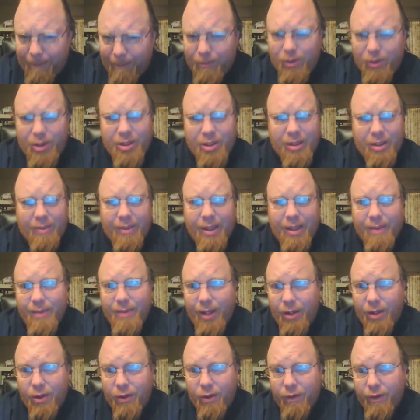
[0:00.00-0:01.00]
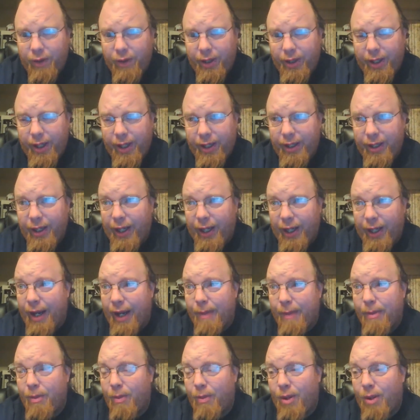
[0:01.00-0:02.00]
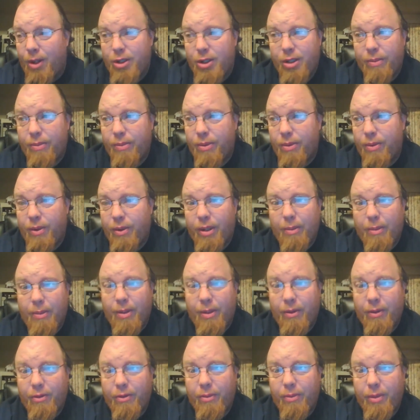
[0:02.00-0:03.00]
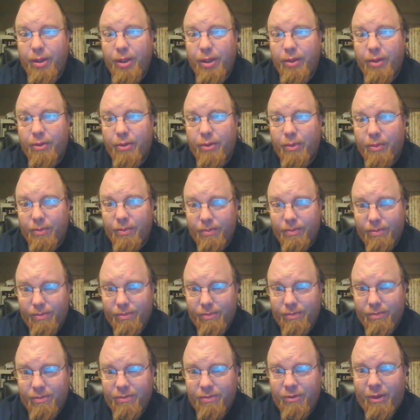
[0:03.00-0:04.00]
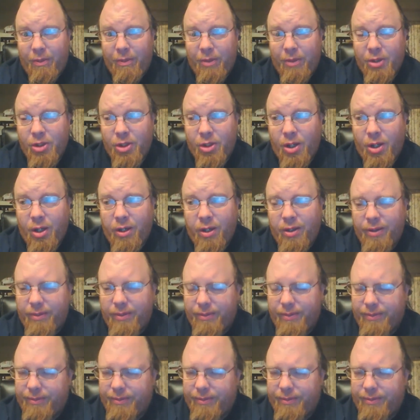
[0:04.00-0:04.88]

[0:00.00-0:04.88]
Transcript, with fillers: because sometimes I do forget, and I've been watching Pokemon from the from the start.